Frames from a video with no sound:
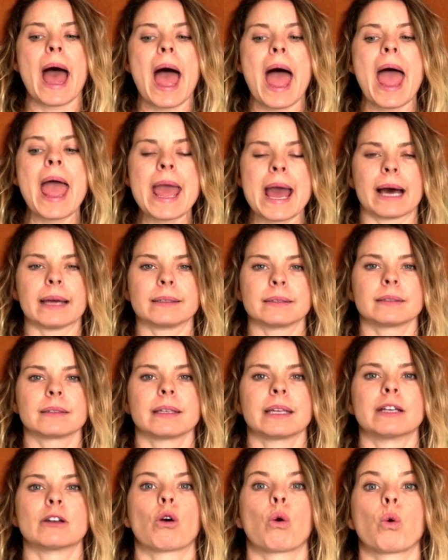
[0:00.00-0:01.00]
And
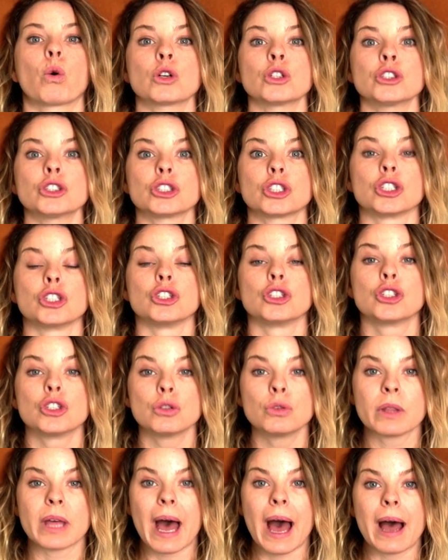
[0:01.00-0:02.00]
in order to
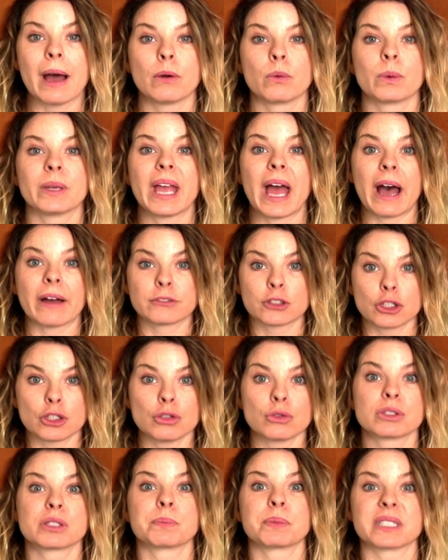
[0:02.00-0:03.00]
do that, we have to
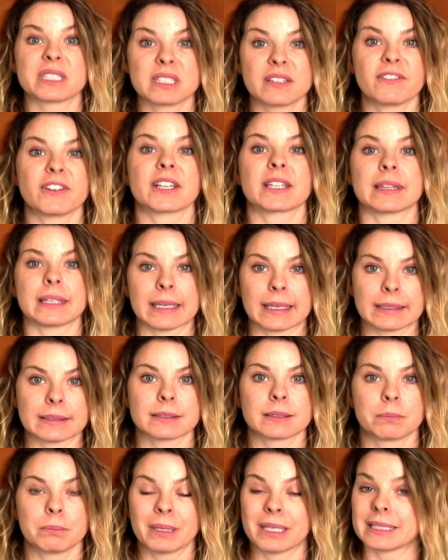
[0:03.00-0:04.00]
do specific
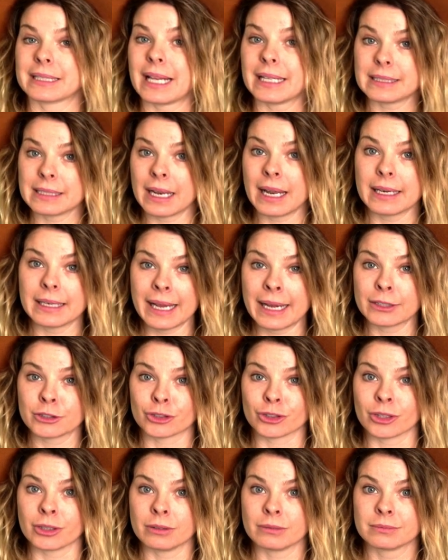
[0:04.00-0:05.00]
things because that's not
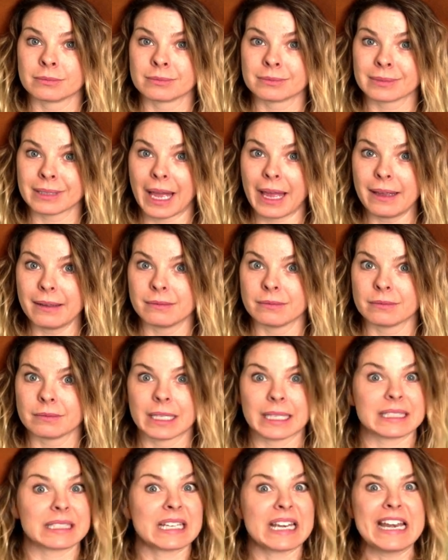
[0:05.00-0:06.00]
natural. Okay?
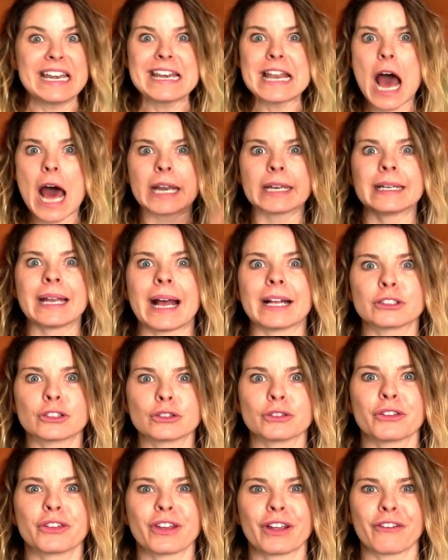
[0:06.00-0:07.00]
It's not a
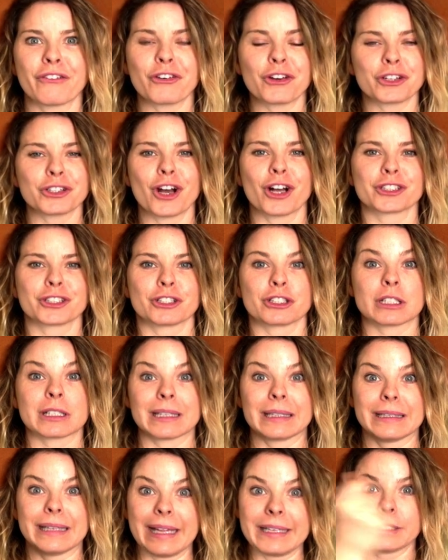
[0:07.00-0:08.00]
natural thing for a dog to just
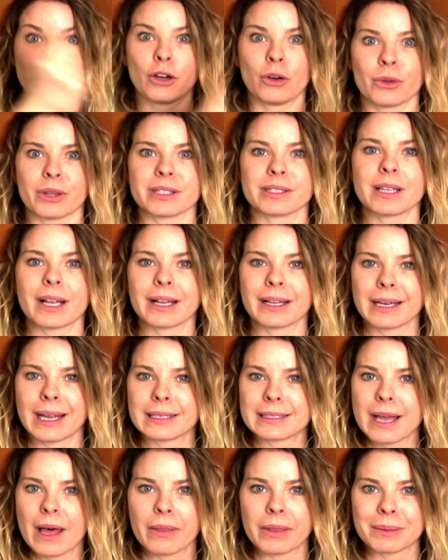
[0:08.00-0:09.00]
let go the second
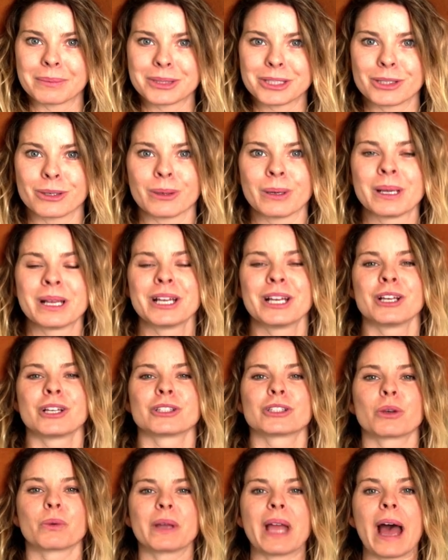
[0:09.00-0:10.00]
I tell them to.
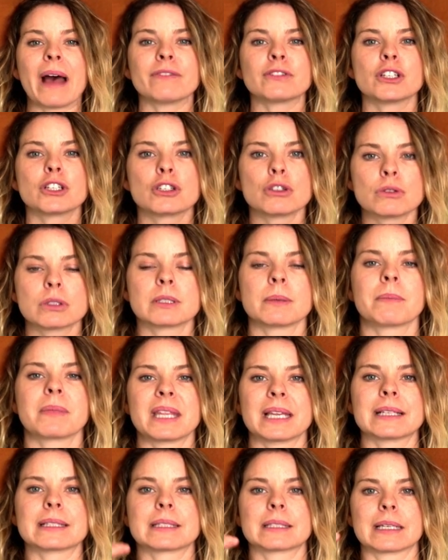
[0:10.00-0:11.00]
So we have to do some
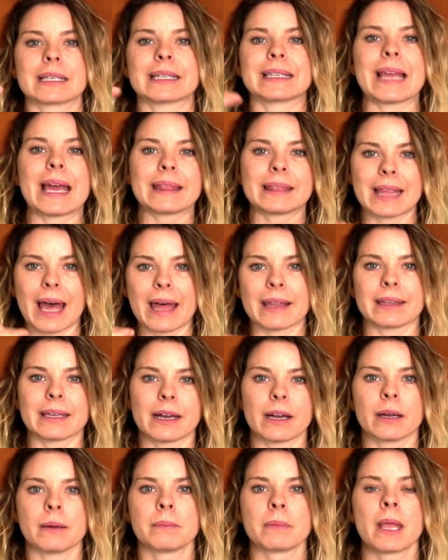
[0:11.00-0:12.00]
things to get that
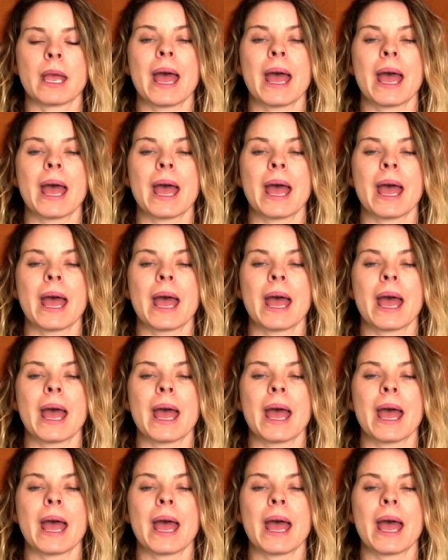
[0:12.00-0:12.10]
there.